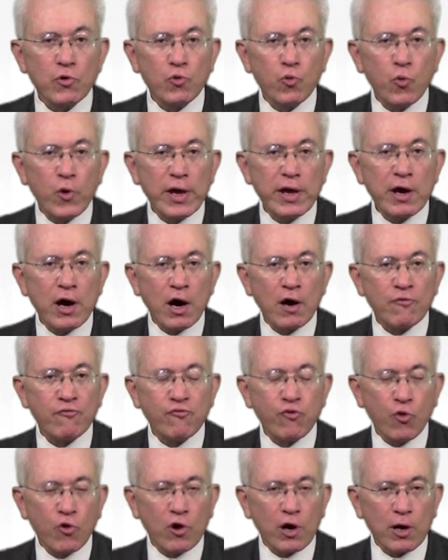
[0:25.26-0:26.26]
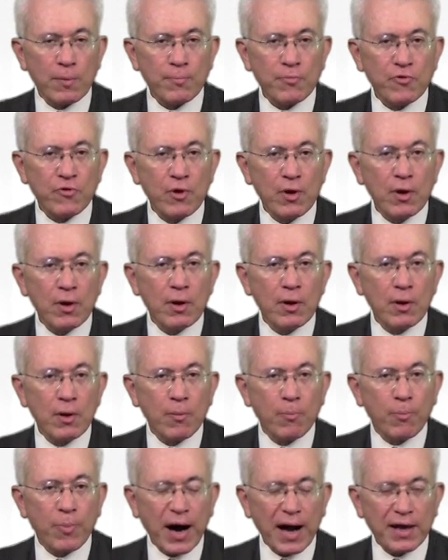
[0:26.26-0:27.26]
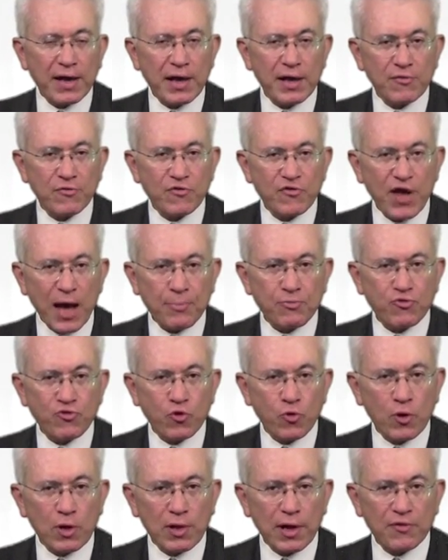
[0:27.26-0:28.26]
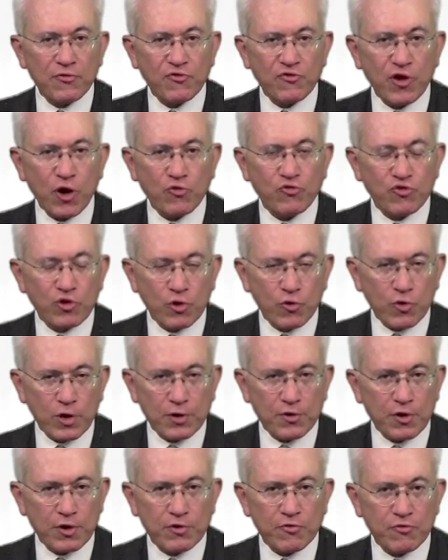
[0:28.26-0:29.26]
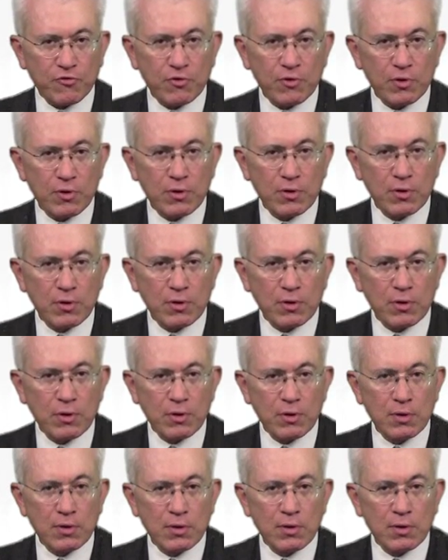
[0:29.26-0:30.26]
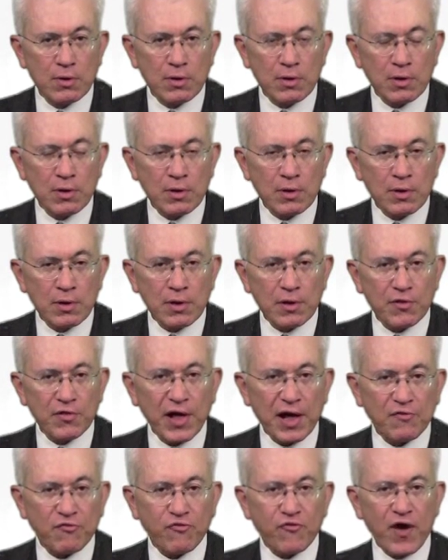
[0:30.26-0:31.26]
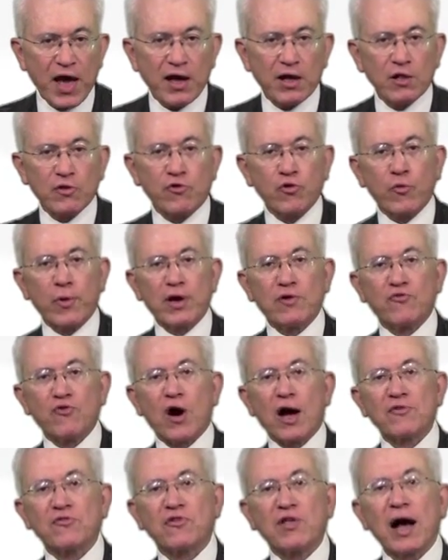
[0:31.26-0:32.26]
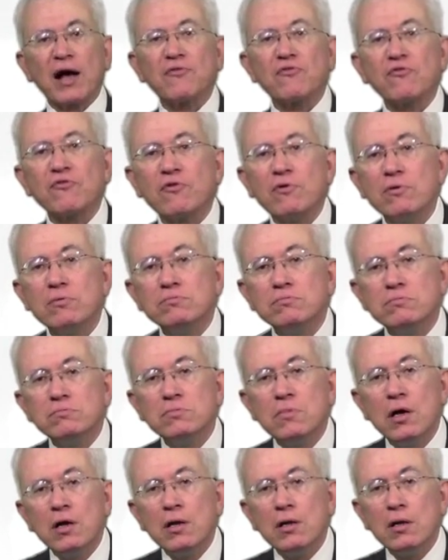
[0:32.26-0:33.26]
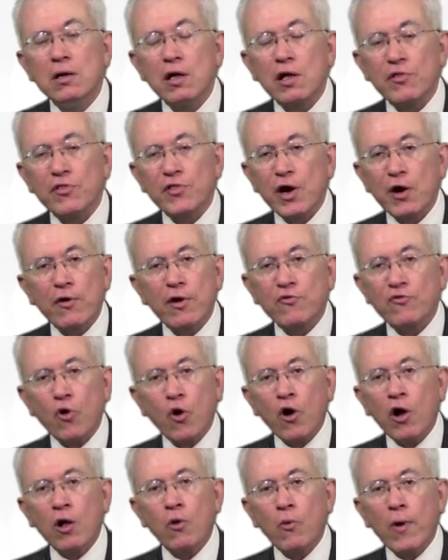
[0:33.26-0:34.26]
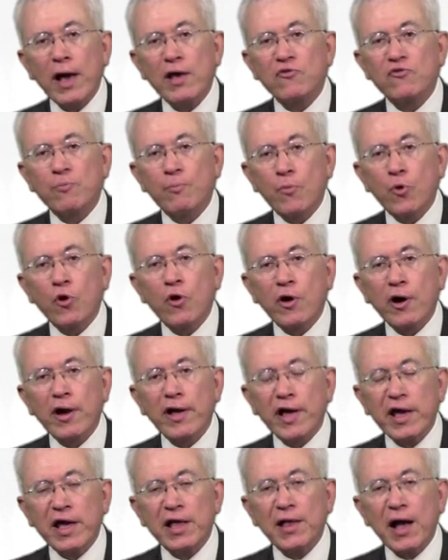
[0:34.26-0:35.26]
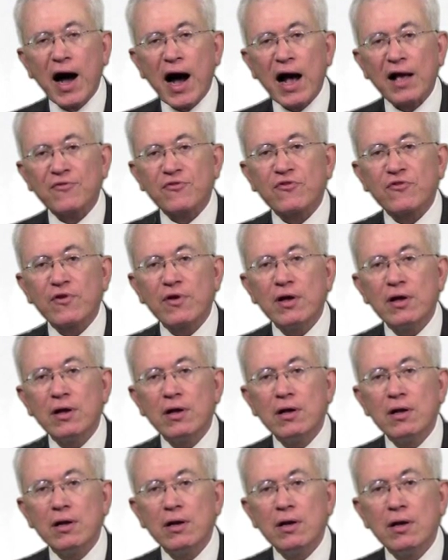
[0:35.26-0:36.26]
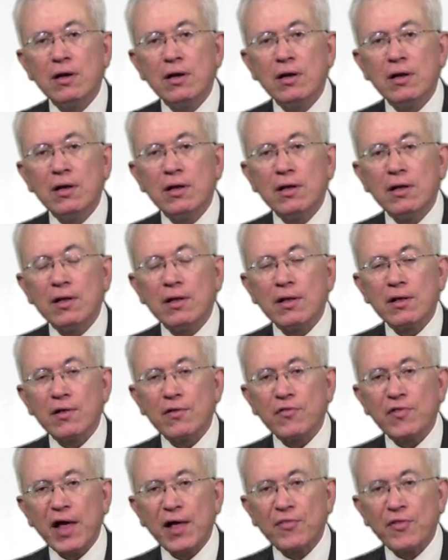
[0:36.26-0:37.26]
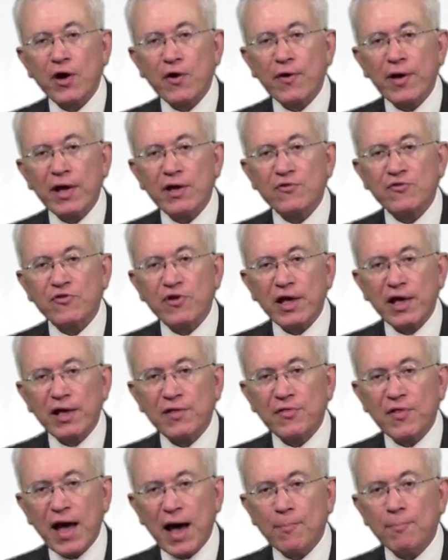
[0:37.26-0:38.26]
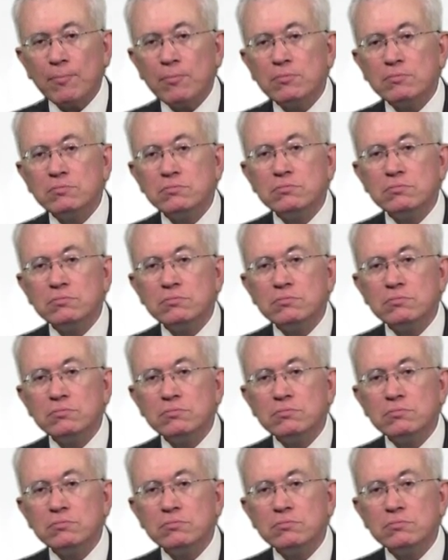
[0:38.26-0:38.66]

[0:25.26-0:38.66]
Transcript: We are formed by conceptual and social orders that fail to exhaust us. There is always more in us than there is in them.